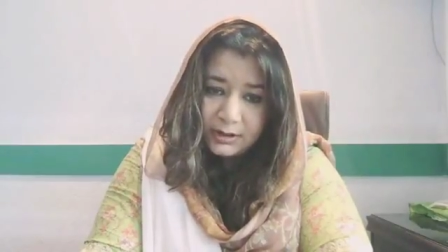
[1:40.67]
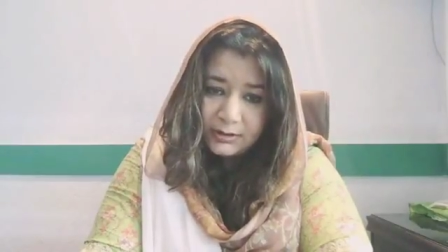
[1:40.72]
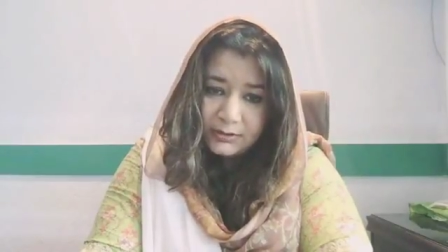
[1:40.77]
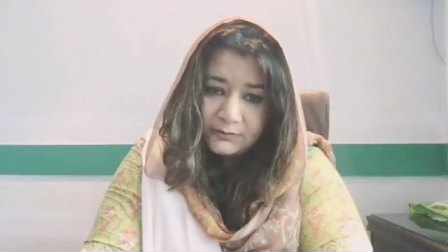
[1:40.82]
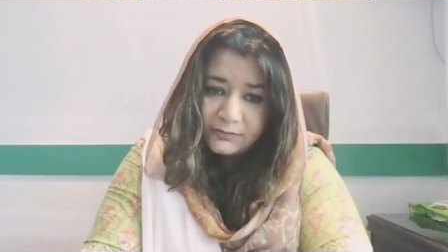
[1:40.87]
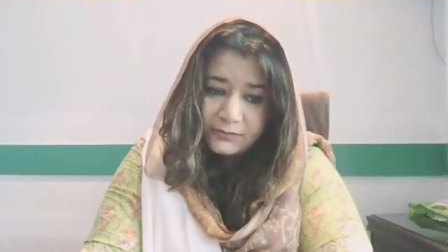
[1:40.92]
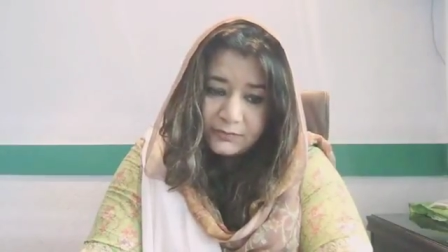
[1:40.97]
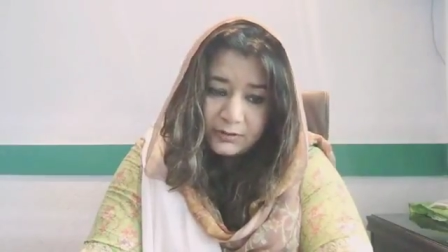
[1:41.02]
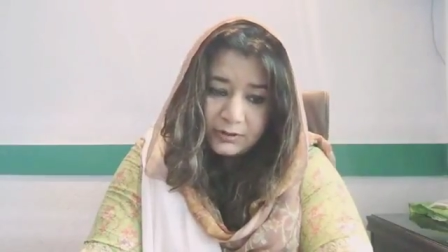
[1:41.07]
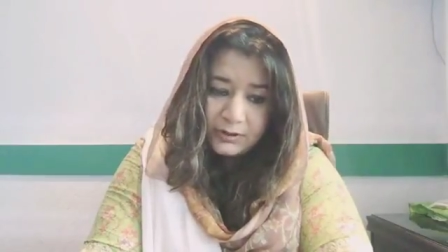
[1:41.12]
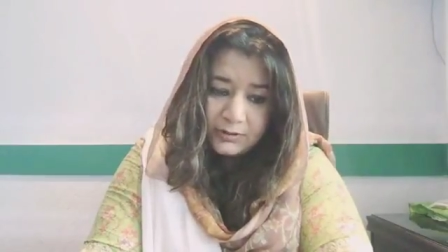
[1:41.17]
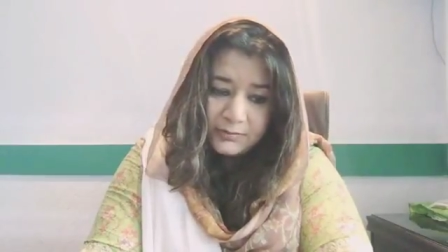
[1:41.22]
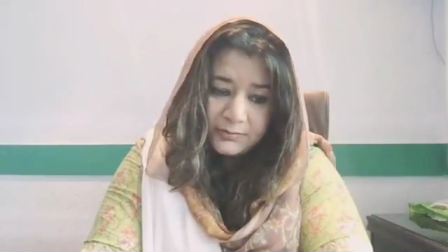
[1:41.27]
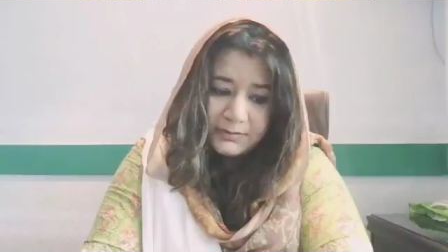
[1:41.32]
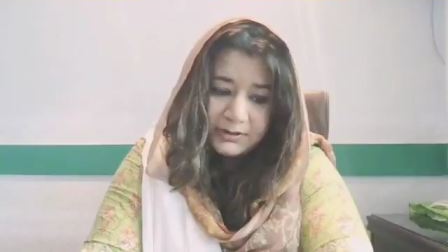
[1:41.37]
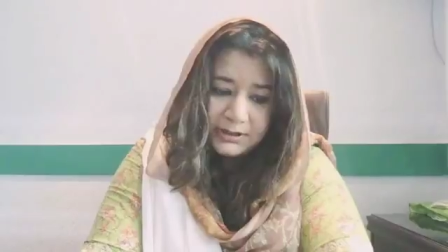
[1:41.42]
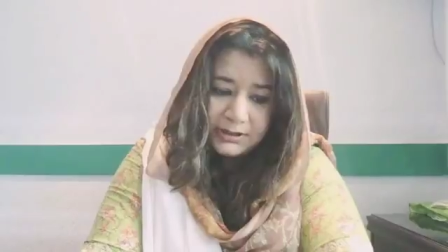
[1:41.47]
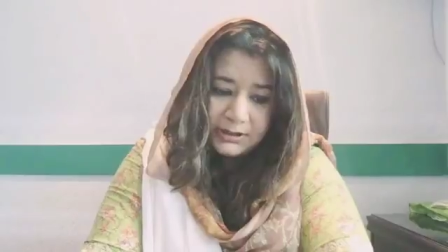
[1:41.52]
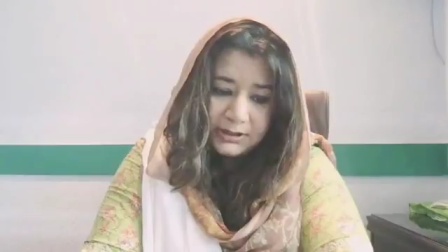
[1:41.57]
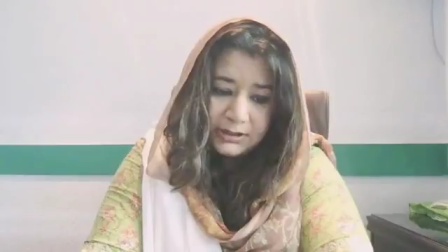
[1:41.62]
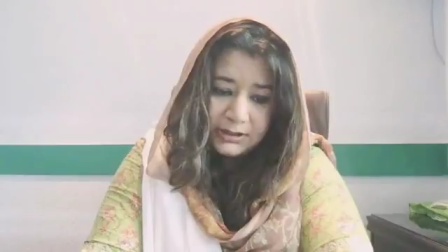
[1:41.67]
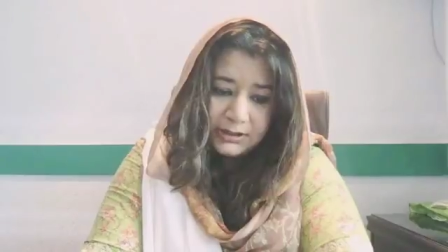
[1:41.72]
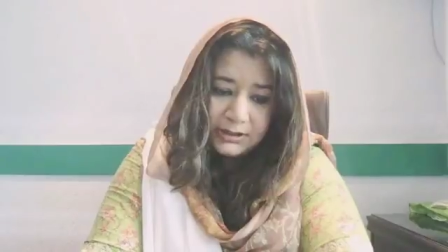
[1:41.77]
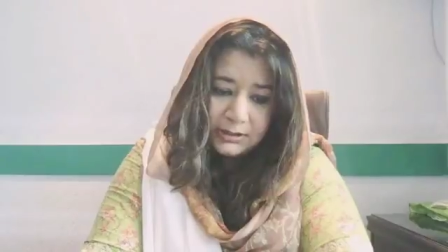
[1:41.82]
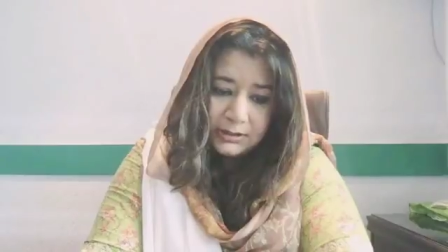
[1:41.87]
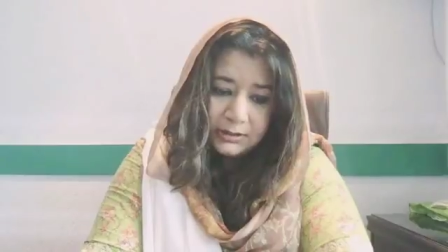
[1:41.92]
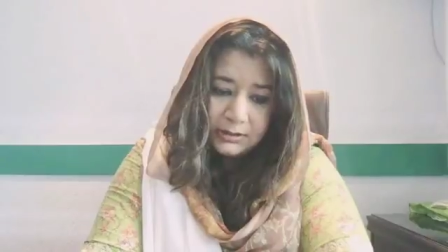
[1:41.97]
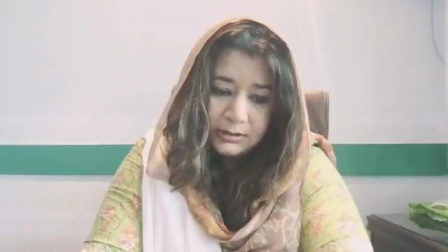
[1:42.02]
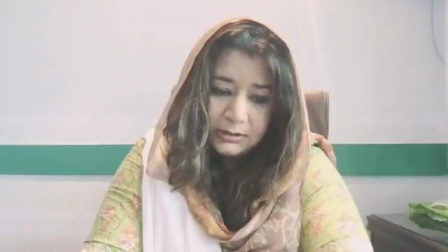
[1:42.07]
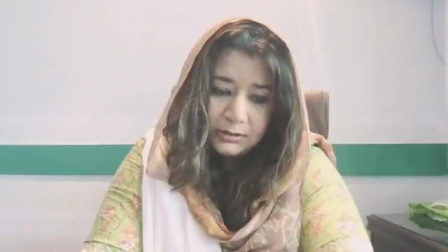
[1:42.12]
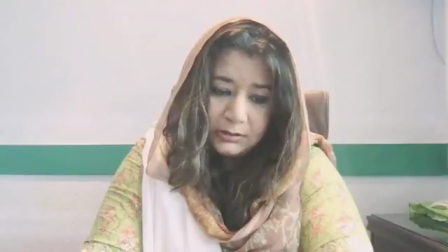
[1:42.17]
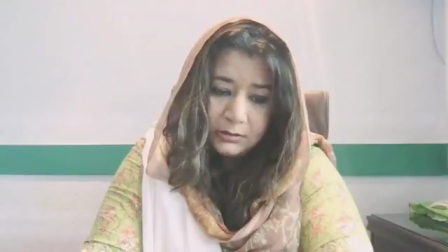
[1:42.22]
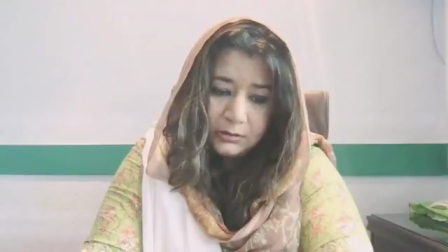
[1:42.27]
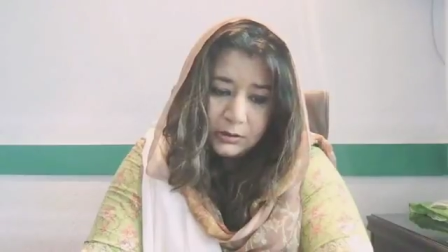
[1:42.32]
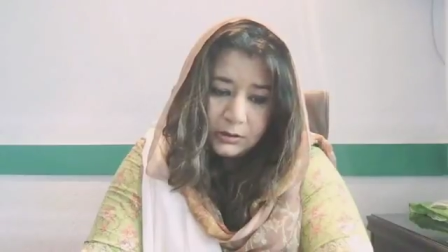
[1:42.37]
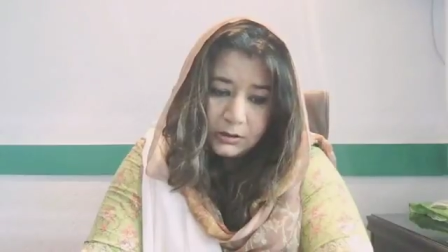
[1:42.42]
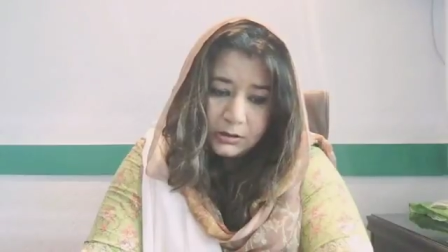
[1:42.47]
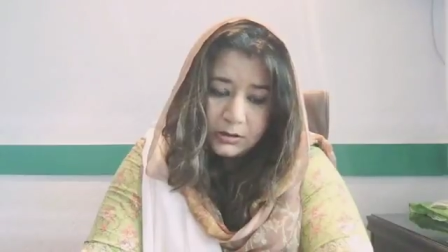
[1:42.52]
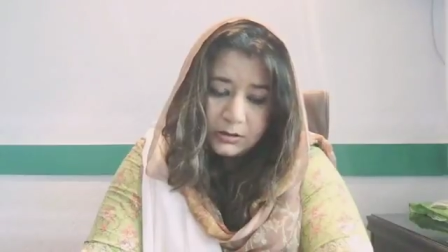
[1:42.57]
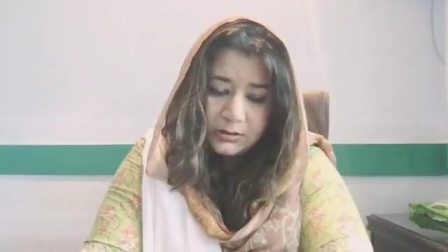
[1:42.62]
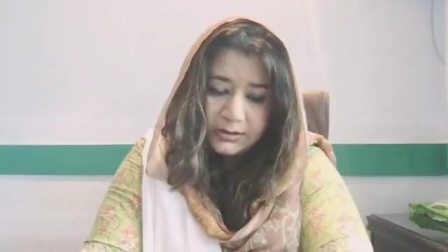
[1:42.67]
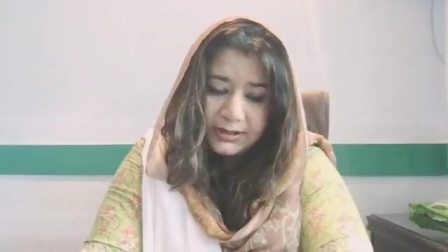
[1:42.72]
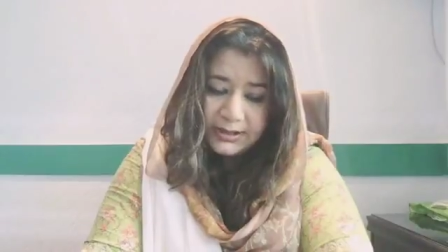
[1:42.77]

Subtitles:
from the long